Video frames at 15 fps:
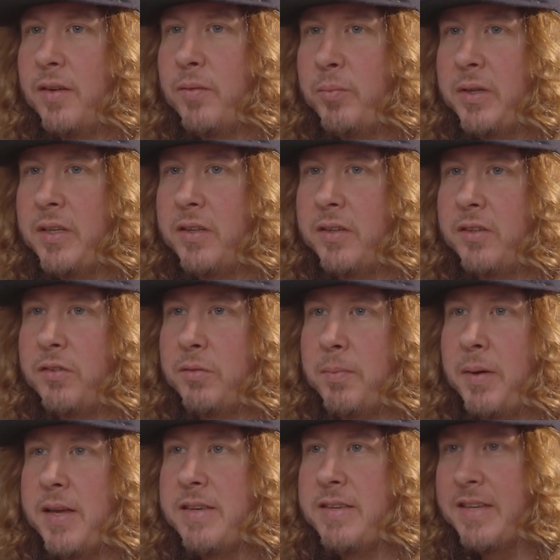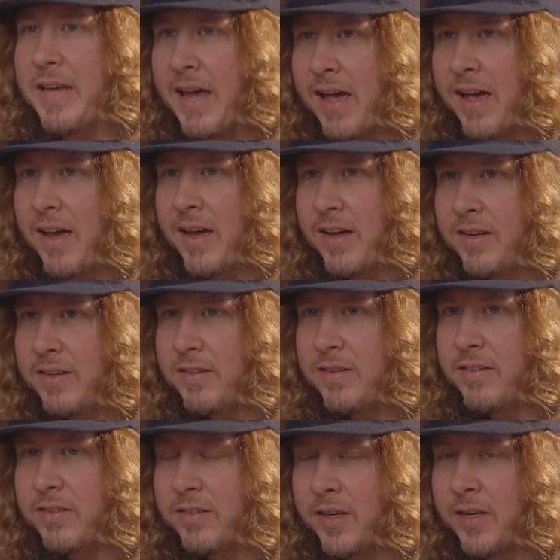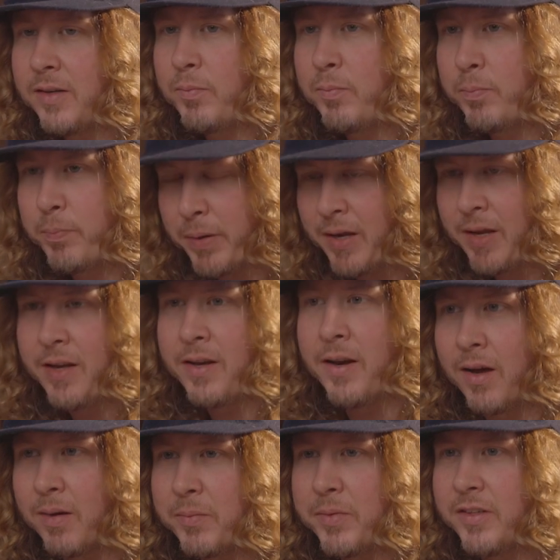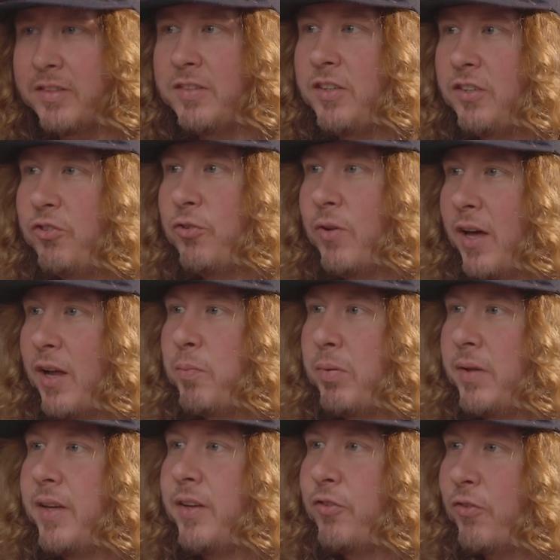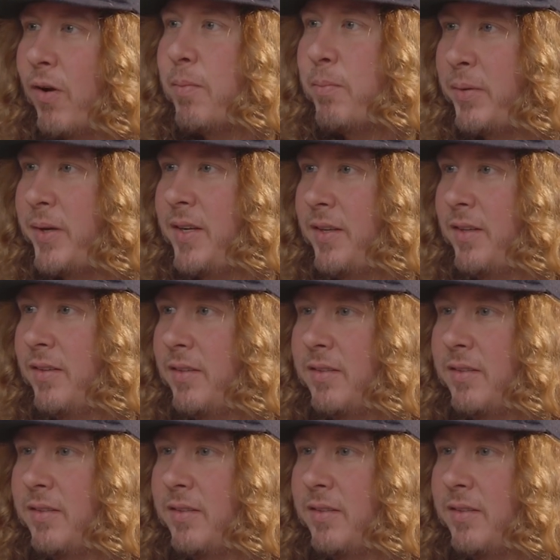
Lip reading: because my dad said, Ben, I'm going to teach you how to play a drum beat.